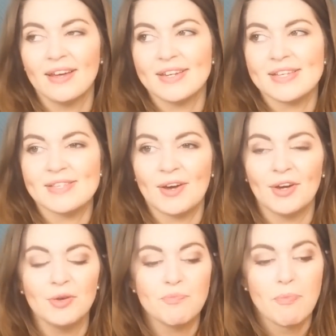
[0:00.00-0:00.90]

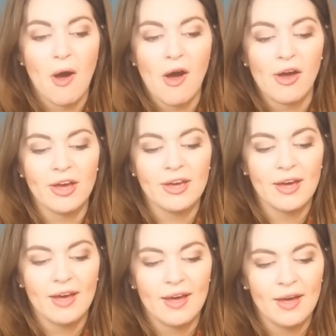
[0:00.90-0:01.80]
design by
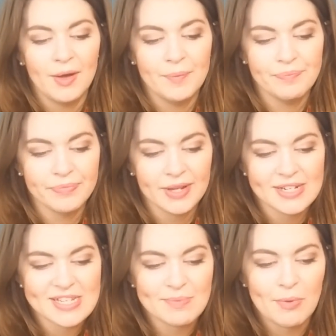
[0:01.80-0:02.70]

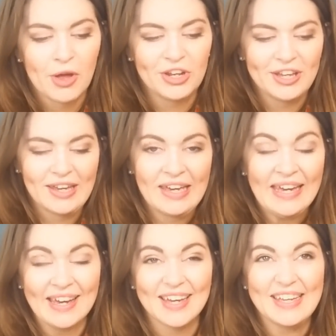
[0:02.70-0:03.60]
Tamar,
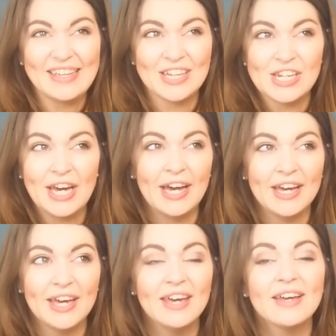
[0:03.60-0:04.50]
Nahir,
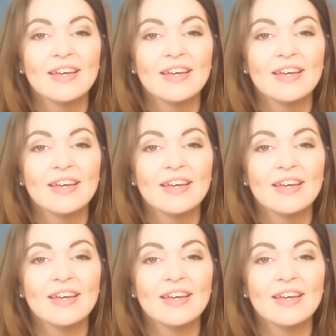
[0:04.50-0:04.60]
Yanai,